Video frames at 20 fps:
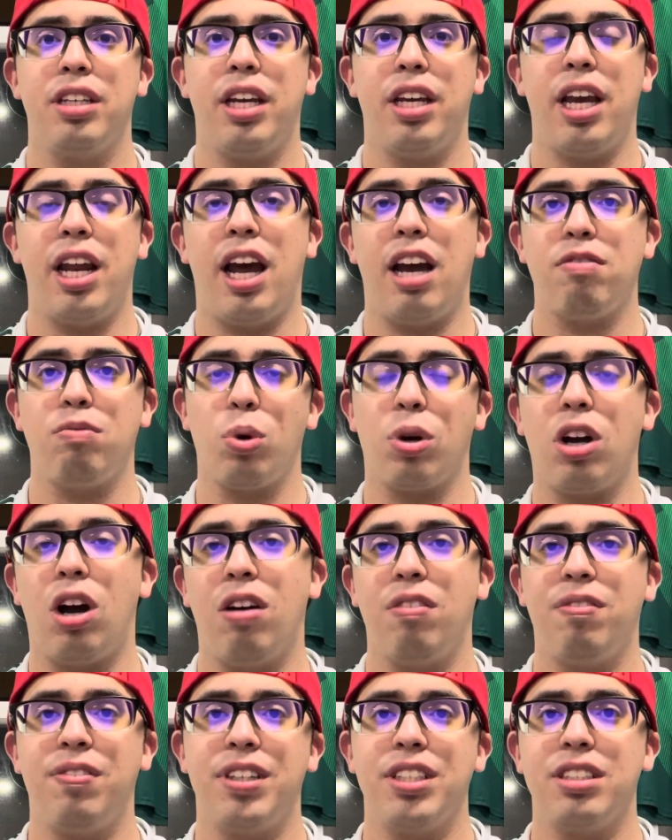and have more
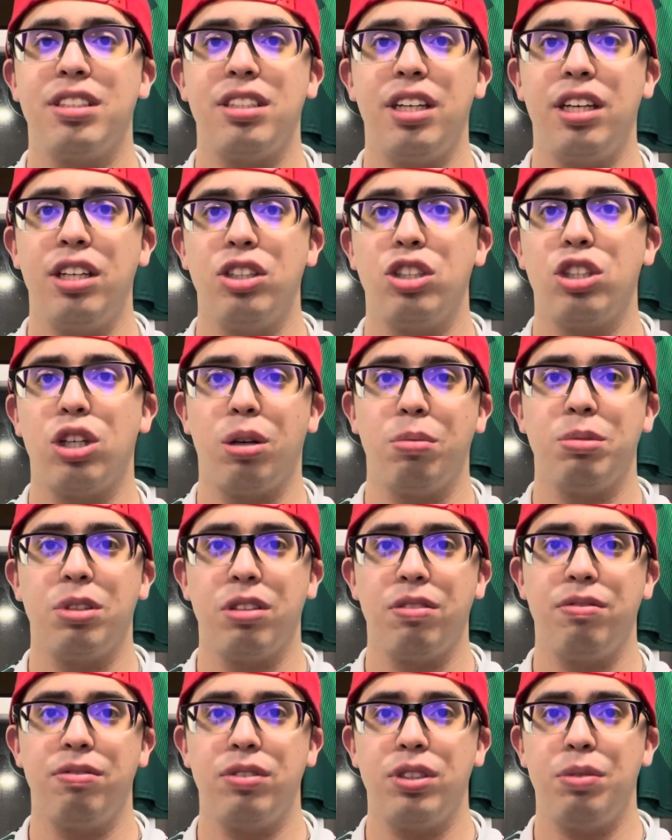confidence in terms
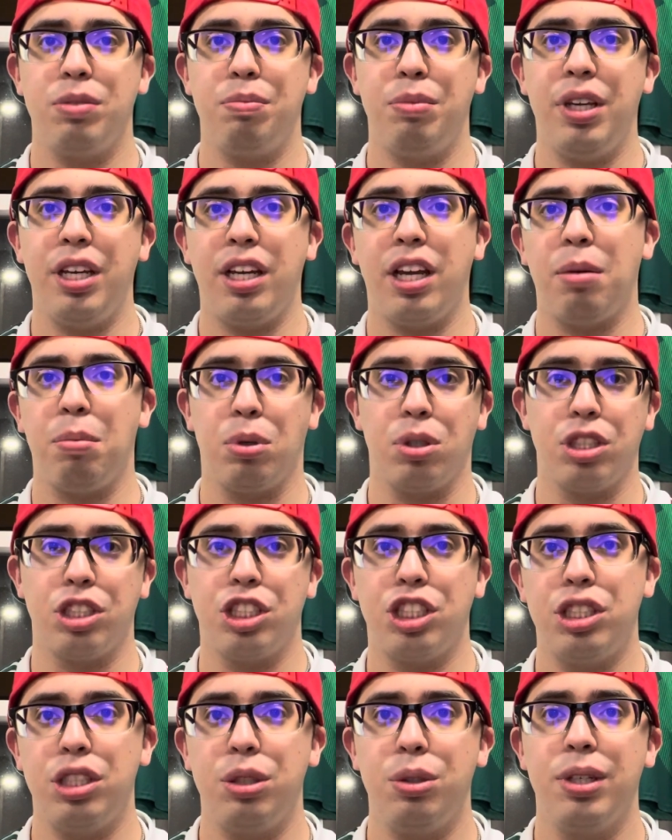of being able to
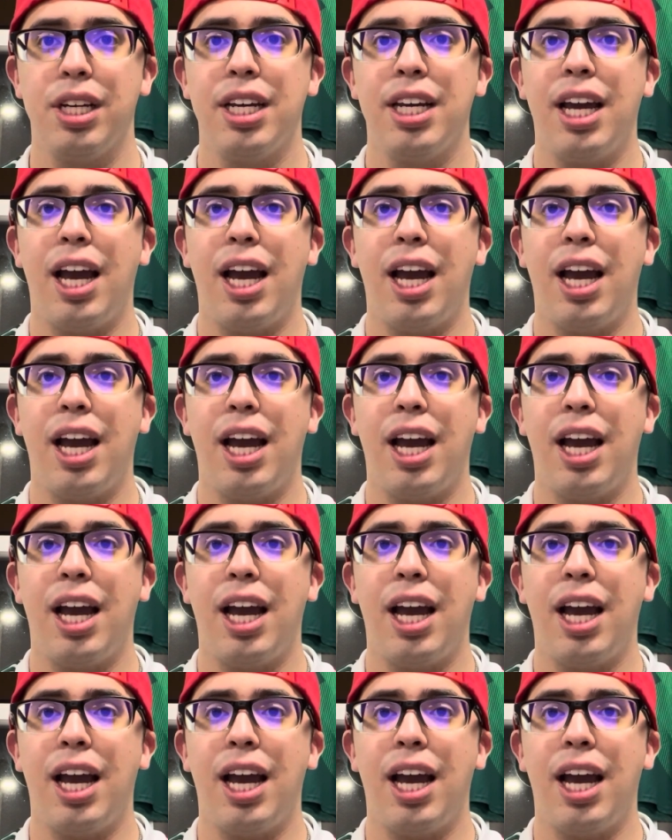shoot,